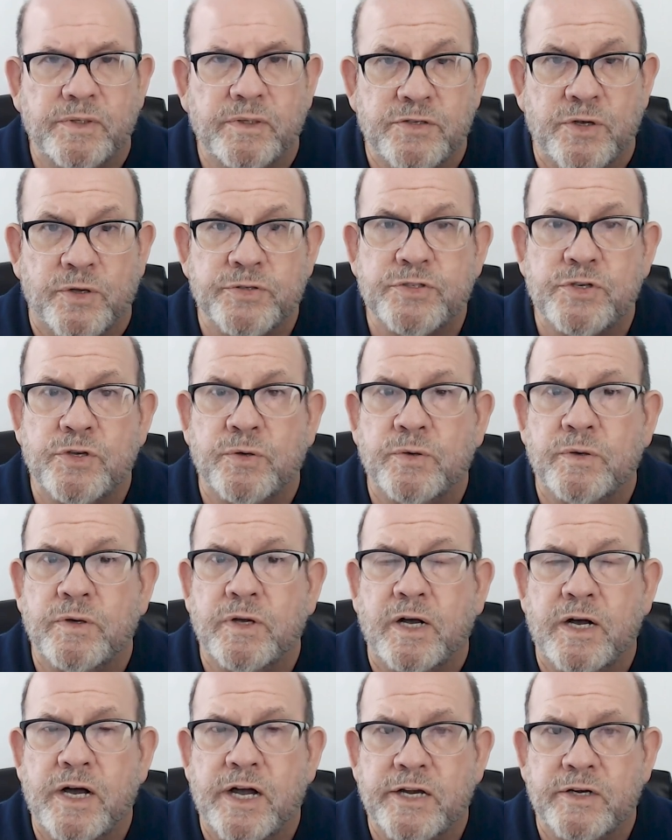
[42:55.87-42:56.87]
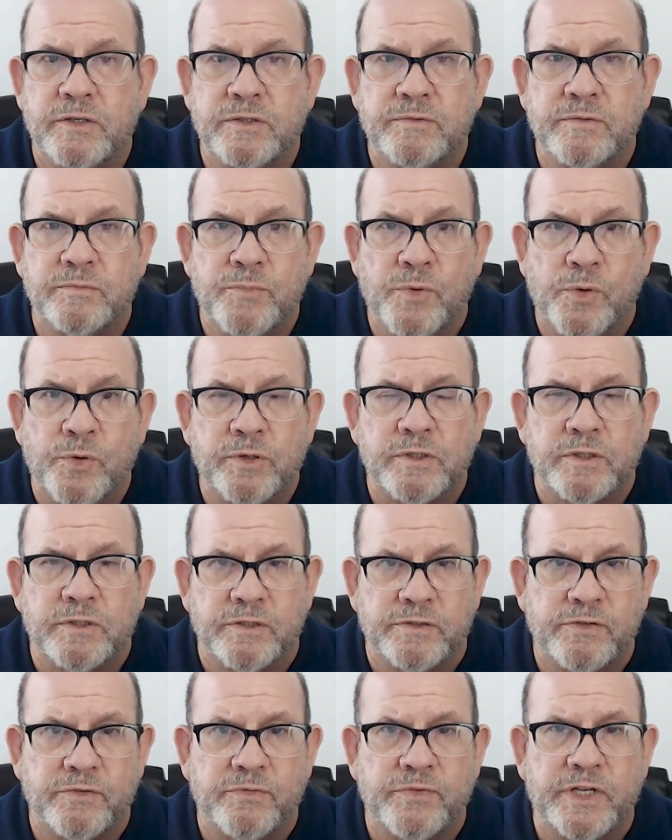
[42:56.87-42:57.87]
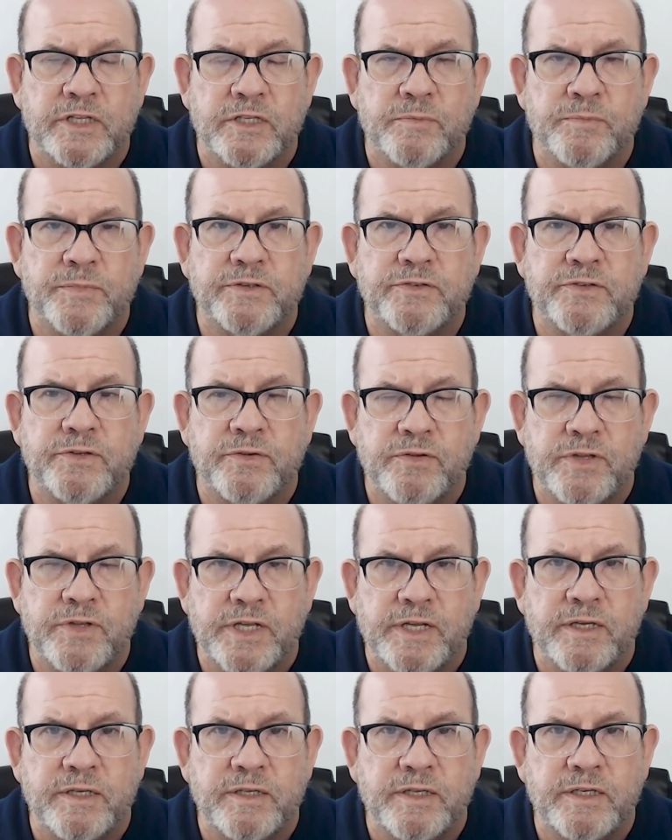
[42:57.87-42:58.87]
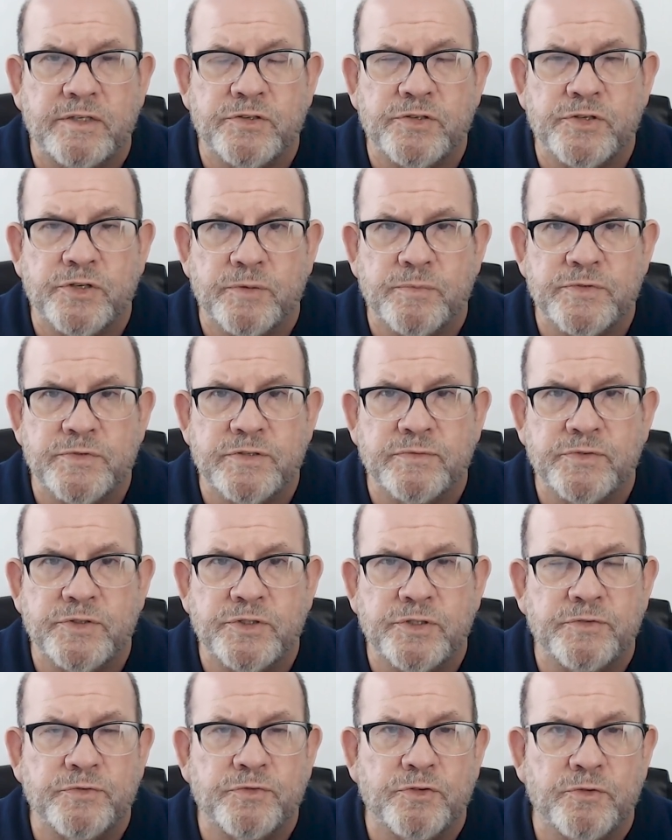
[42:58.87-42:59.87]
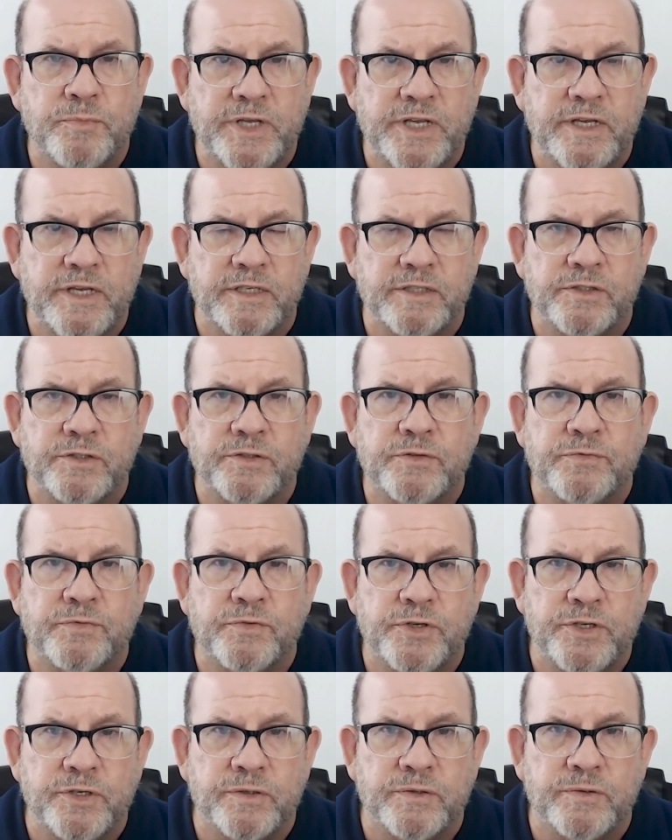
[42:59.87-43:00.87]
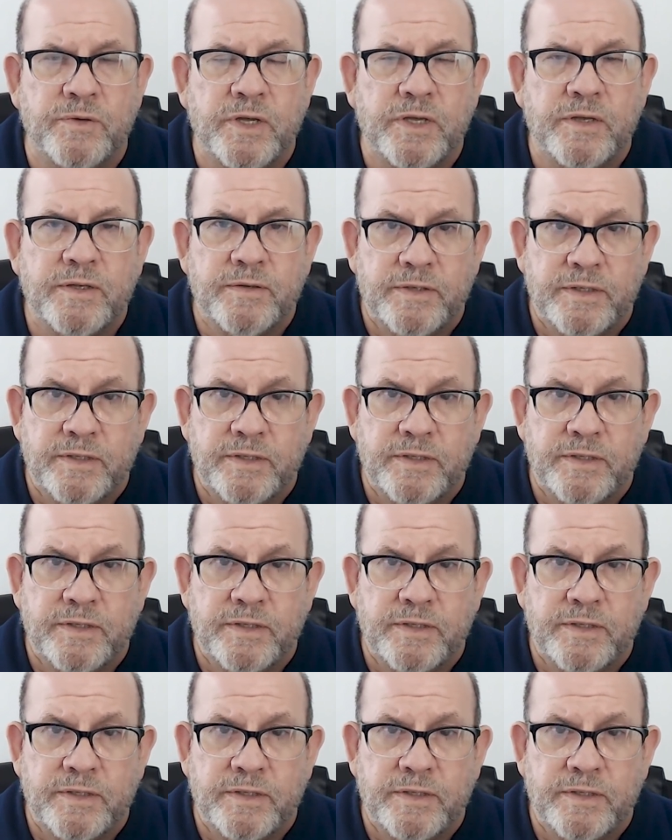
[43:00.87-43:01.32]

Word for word: It's also a higher moral development to think in terms of good for me and good for you,